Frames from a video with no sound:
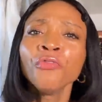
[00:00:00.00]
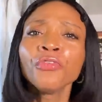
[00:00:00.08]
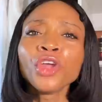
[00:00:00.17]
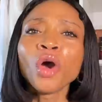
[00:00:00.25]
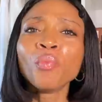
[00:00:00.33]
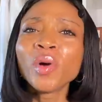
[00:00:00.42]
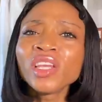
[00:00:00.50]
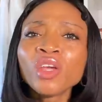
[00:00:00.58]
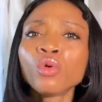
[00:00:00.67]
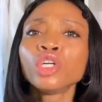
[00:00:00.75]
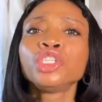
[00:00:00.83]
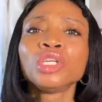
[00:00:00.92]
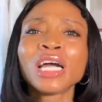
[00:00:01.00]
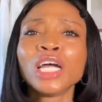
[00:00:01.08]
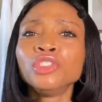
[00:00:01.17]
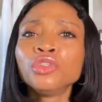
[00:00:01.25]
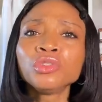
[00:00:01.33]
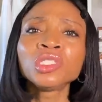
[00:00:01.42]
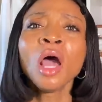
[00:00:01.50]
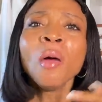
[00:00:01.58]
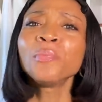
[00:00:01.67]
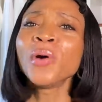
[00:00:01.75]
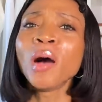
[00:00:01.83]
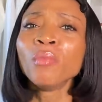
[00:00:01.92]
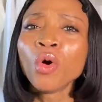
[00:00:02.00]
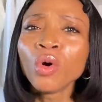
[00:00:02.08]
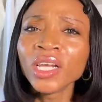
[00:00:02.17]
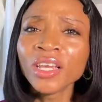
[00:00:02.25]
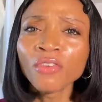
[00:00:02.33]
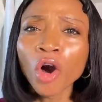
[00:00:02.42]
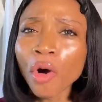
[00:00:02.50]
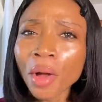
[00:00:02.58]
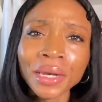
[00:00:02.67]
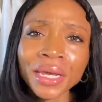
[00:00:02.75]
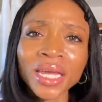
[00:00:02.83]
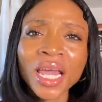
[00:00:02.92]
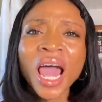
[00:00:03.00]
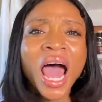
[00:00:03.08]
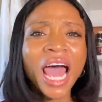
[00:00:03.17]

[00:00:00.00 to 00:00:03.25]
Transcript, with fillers: For your body wash, you can use palm olive honey.